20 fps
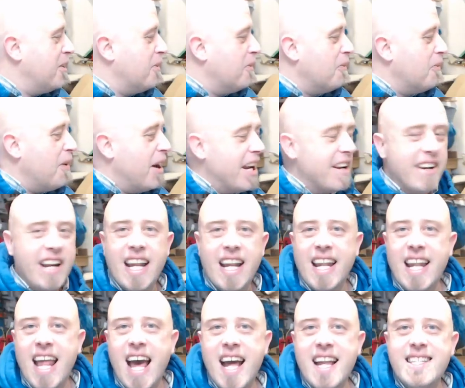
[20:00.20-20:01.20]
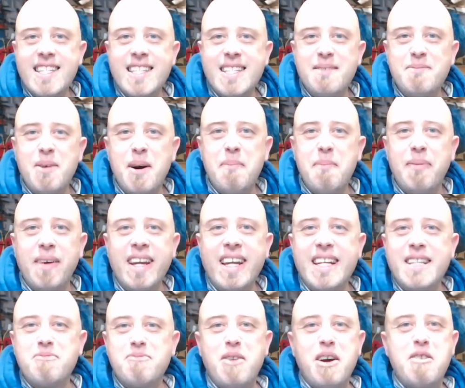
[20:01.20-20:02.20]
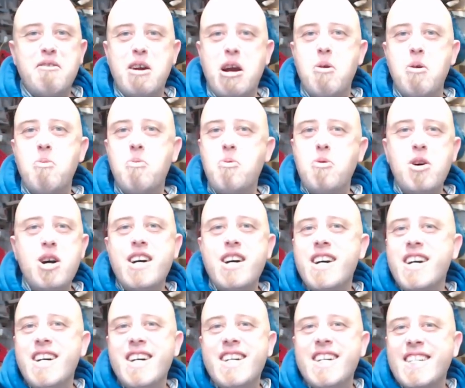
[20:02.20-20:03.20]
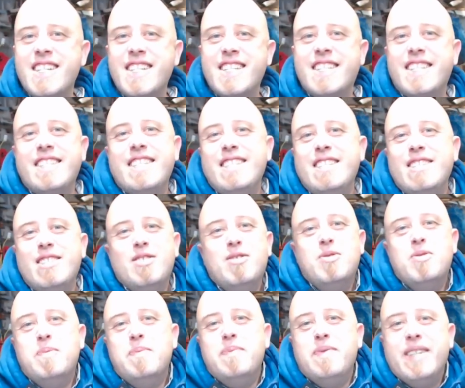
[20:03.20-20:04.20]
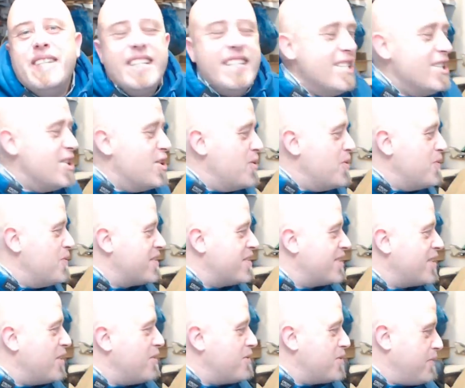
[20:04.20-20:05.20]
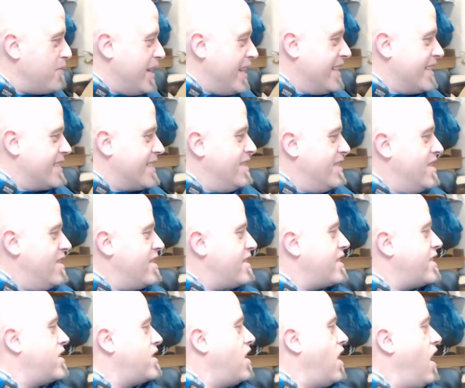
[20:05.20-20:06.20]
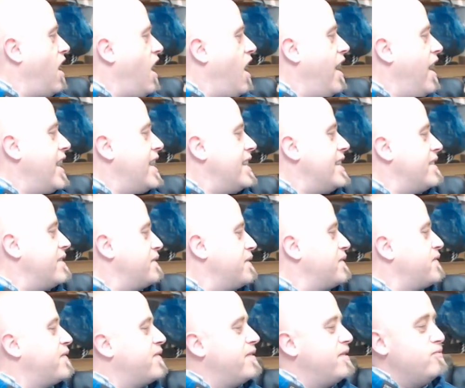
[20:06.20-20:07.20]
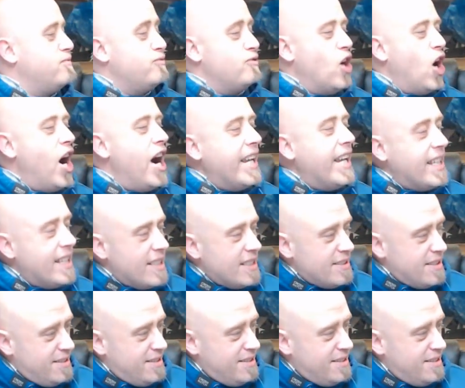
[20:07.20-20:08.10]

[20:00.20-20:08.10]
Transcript: Whether it lands in one piece, whether it works, nobody knows. Those wings look kind of right.